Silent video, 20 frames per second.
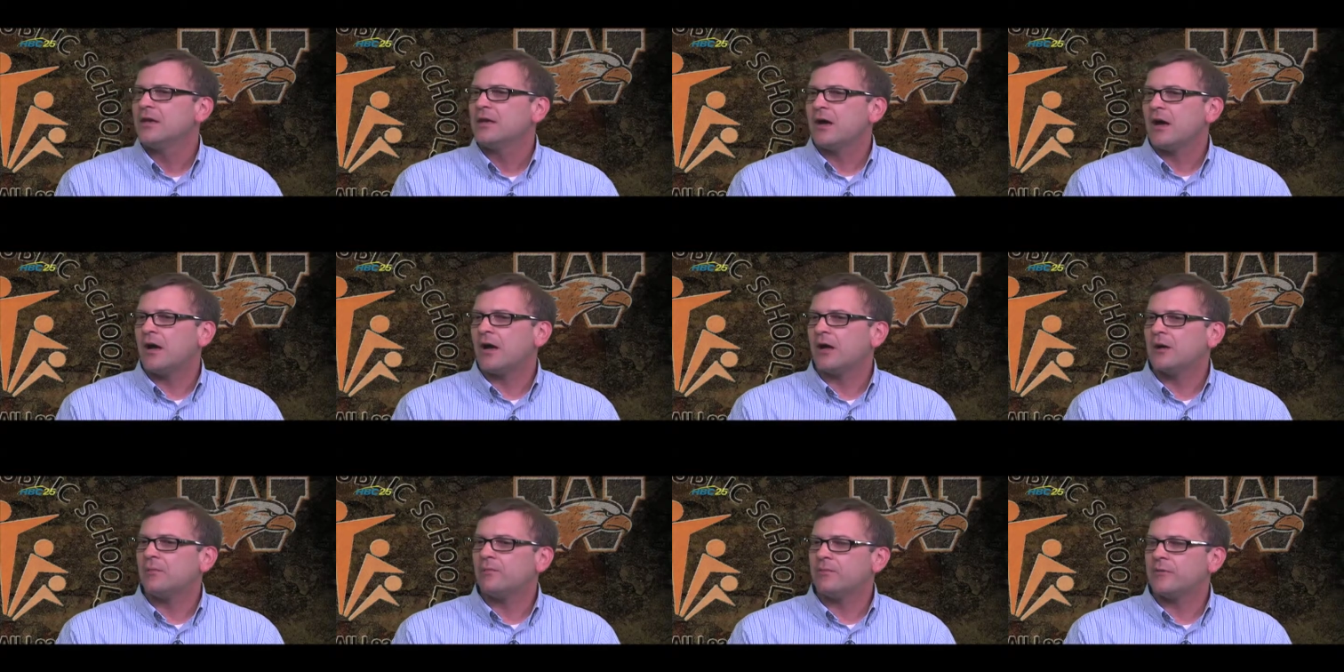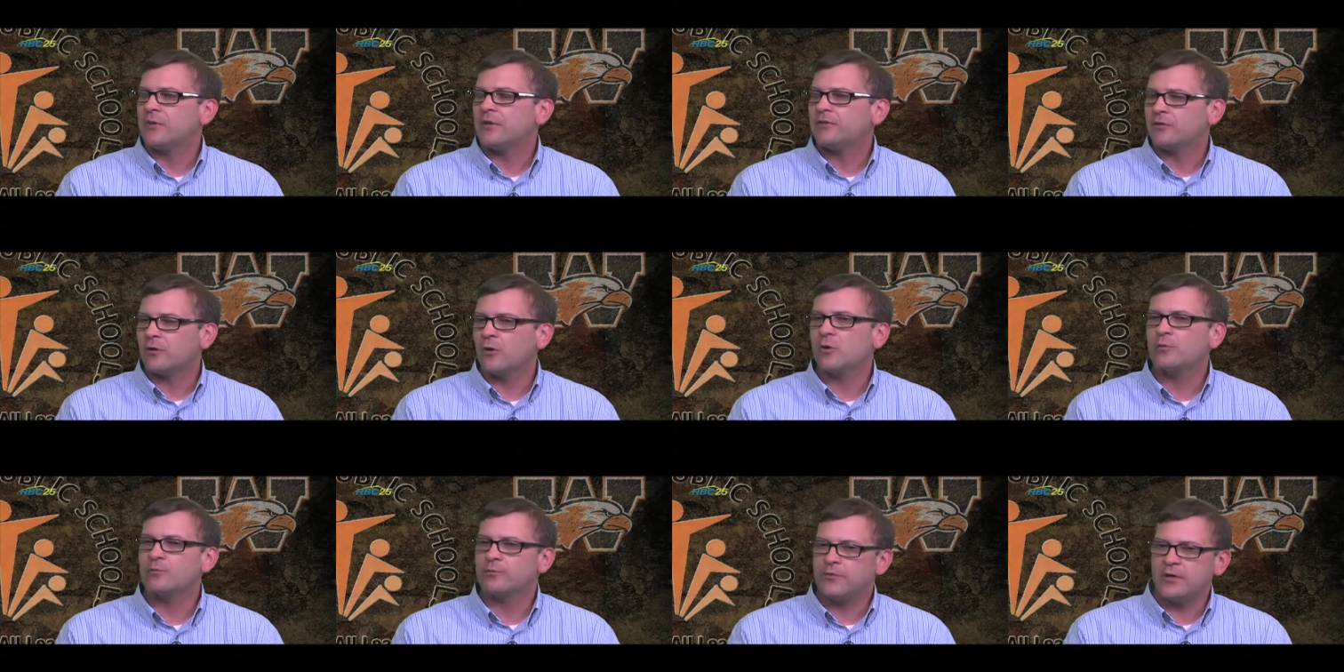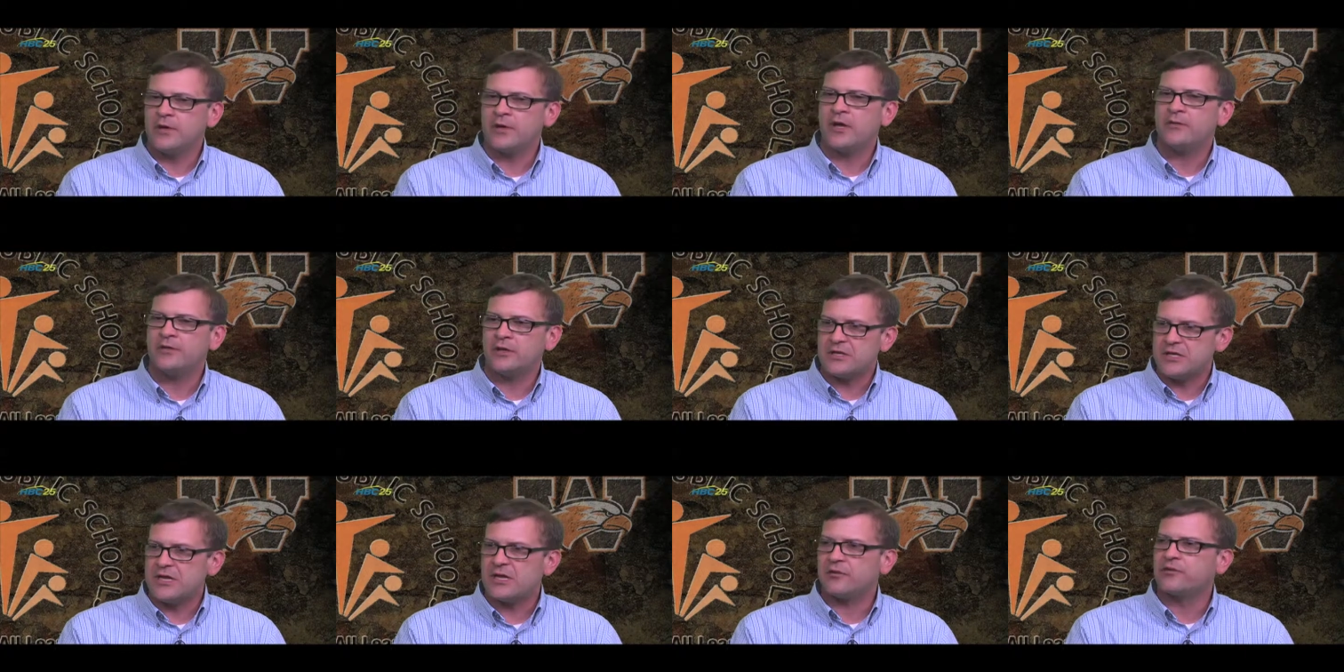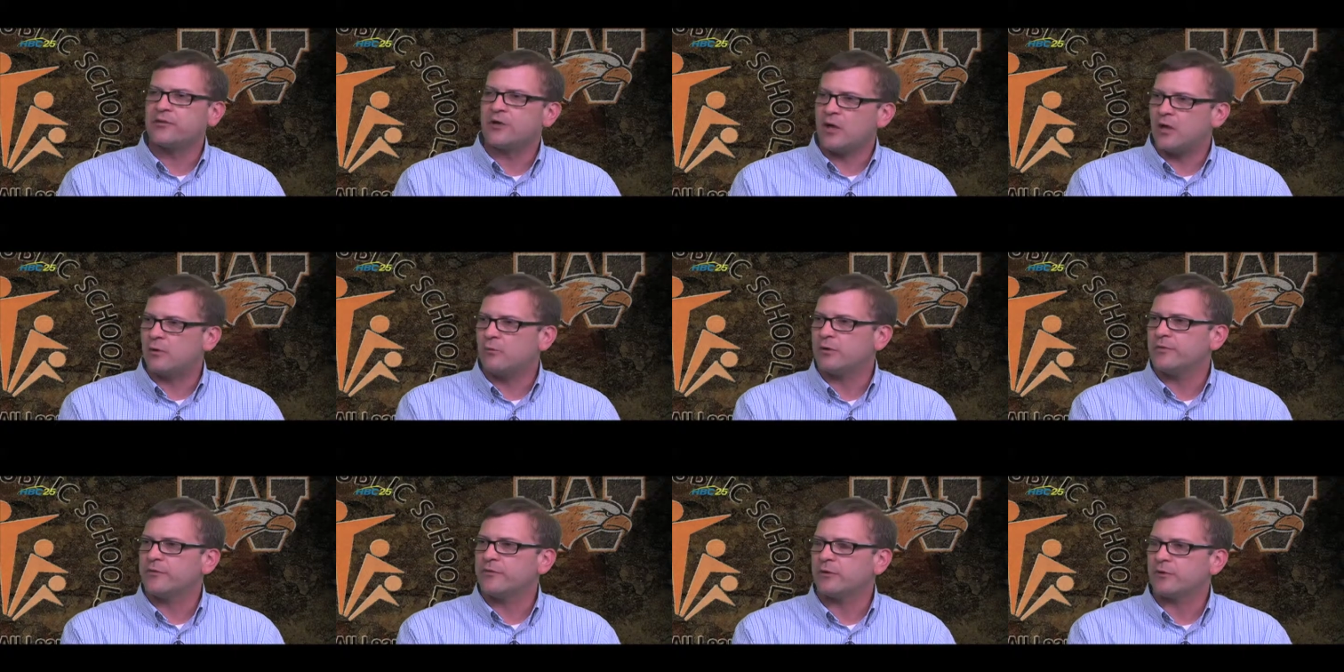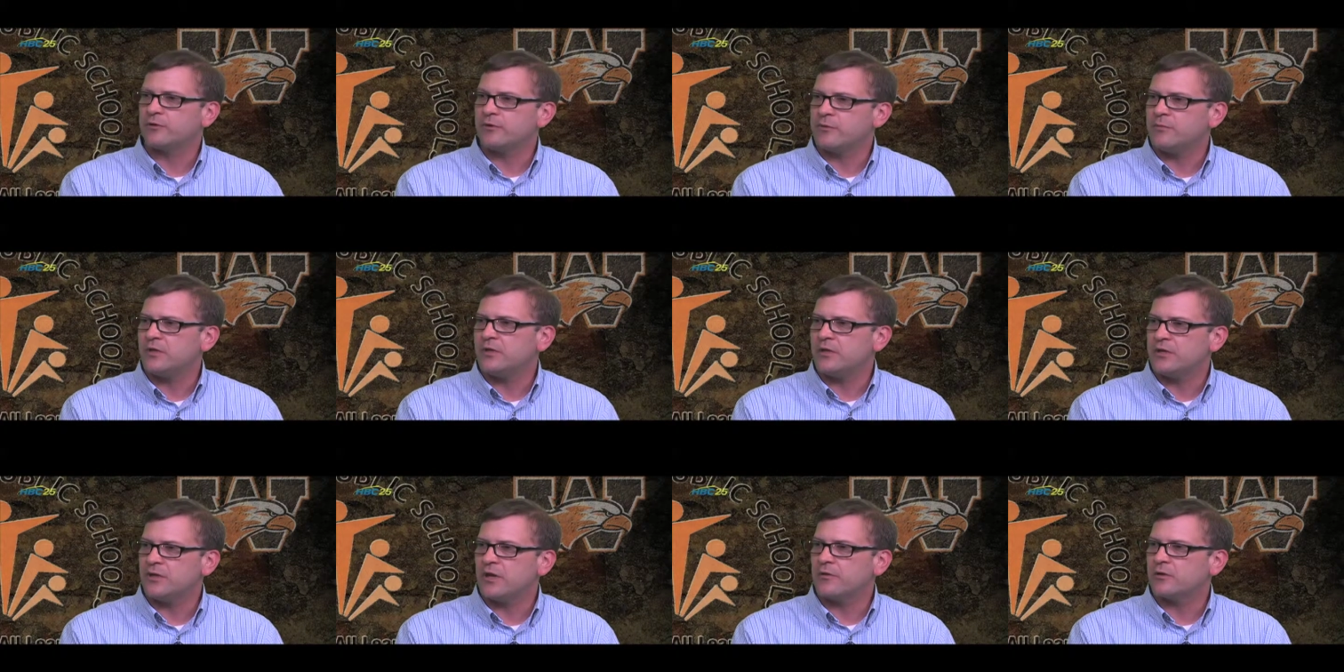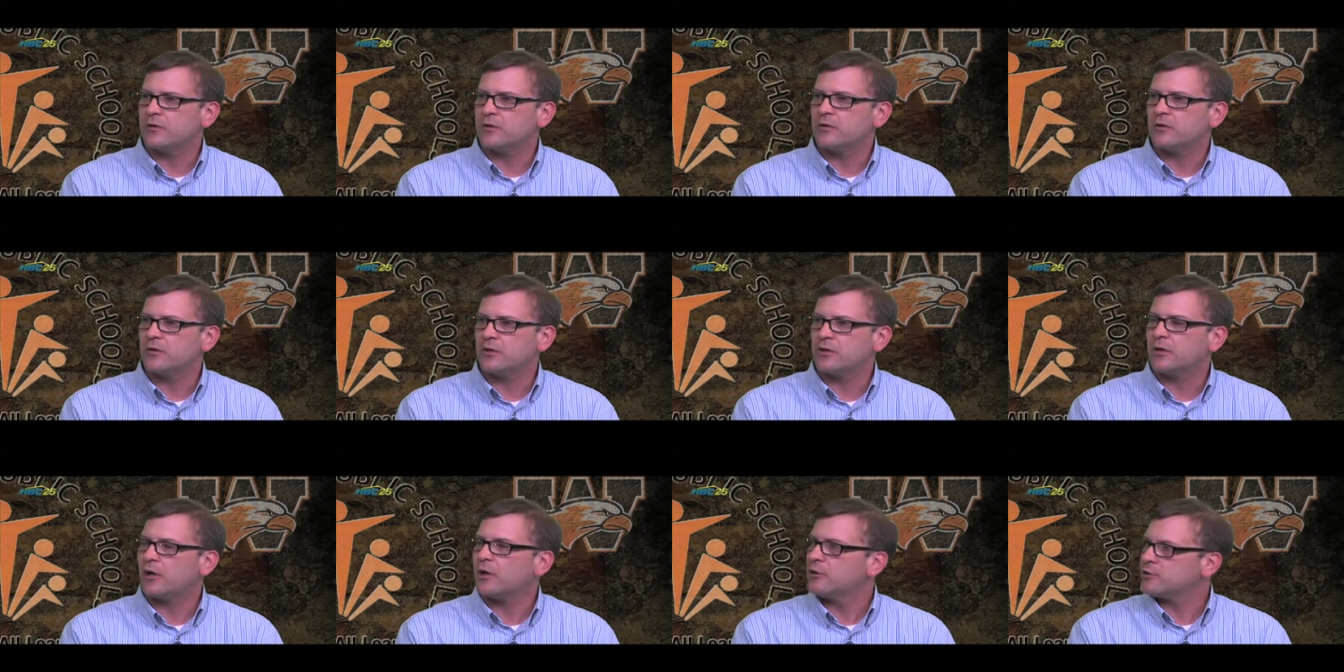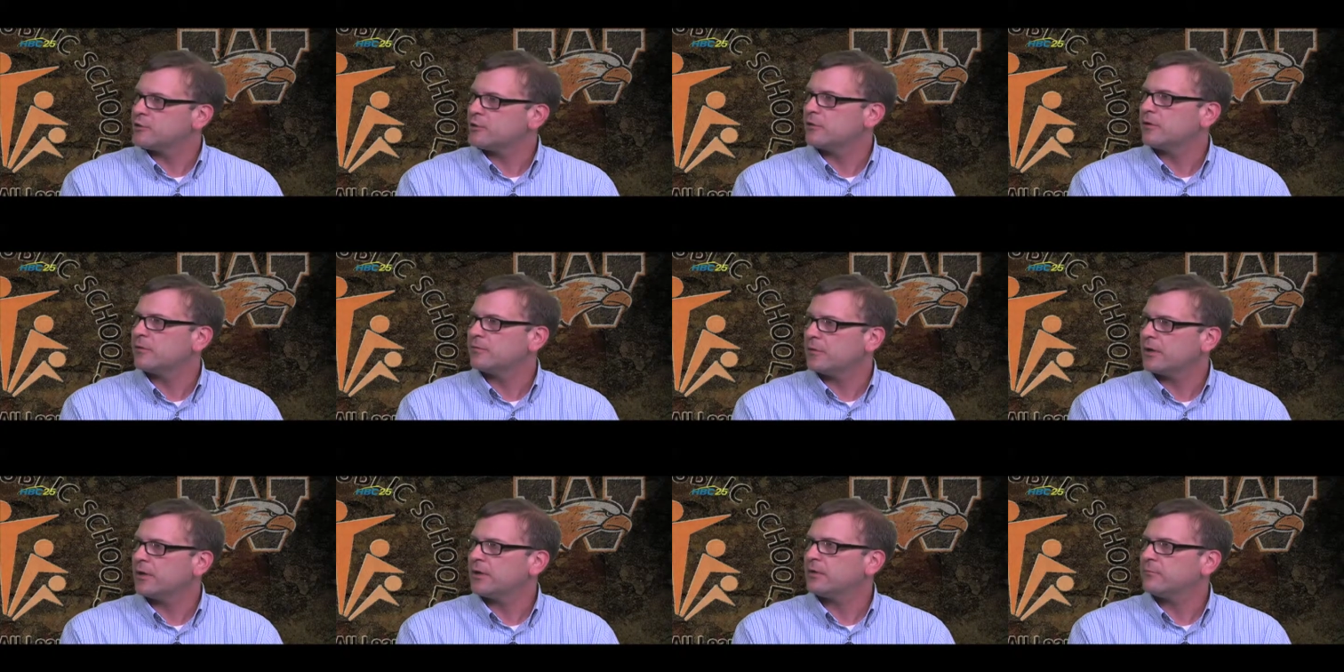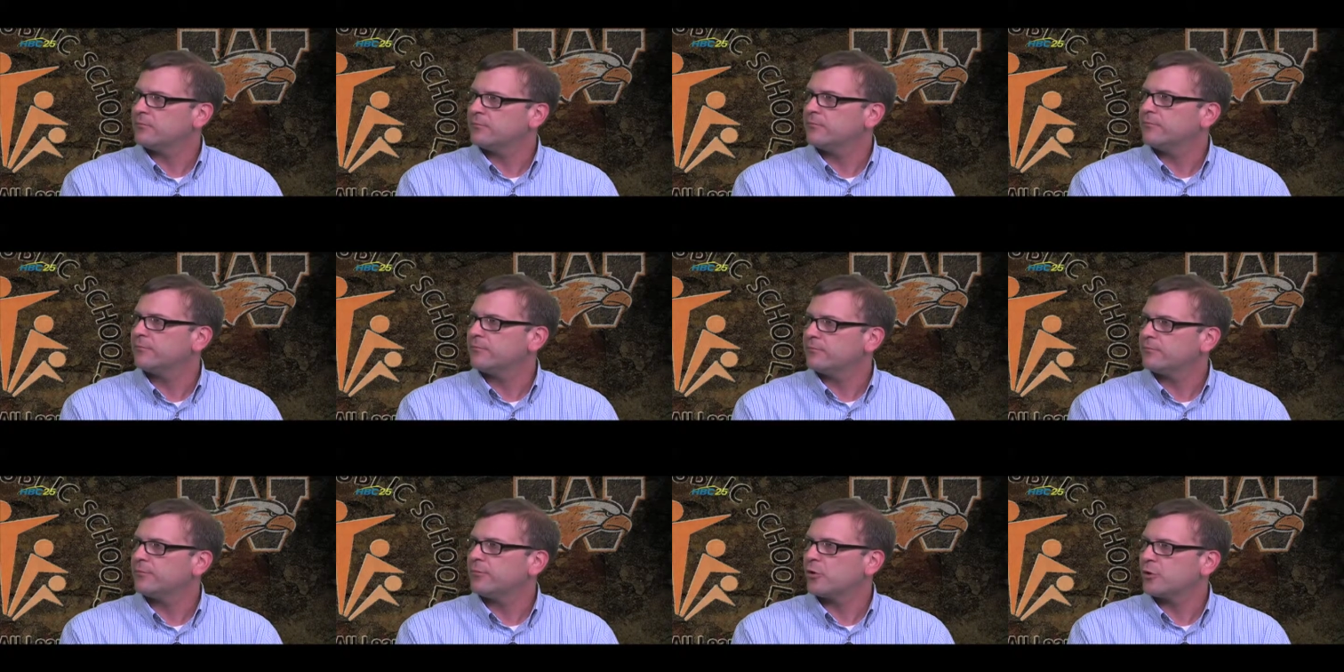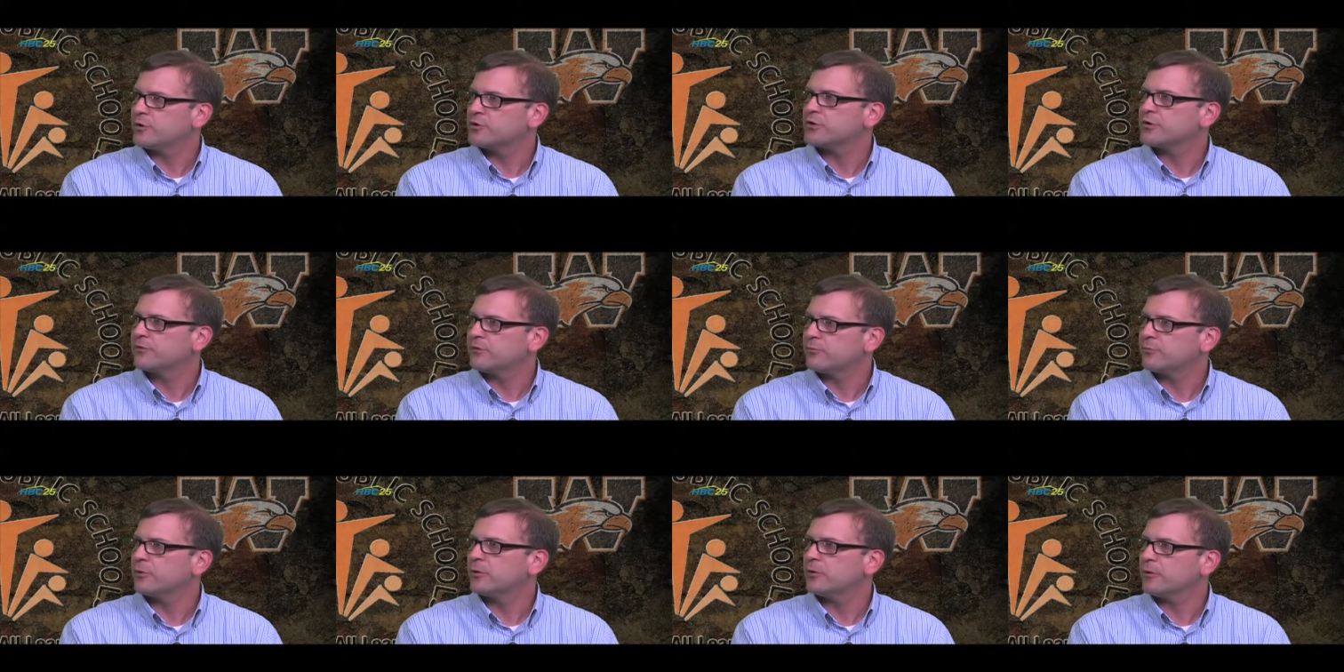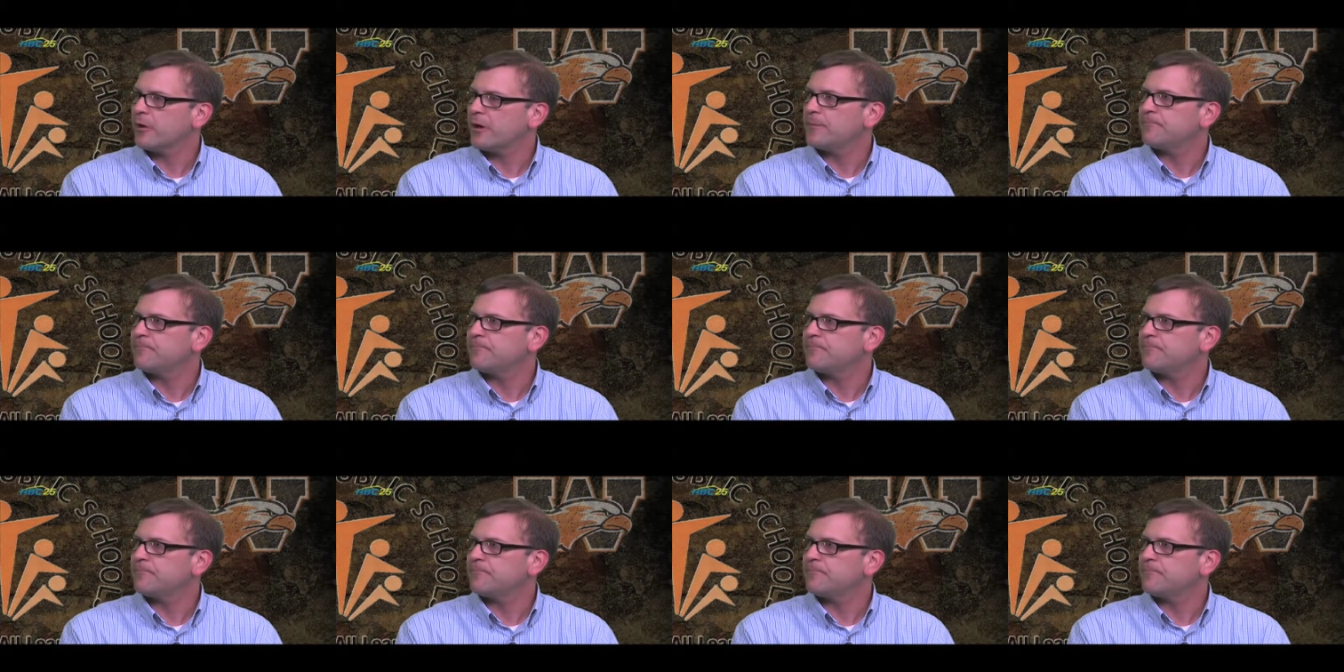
Um, so and then the ESL would certainly be the other larger um, okay. portion of the program.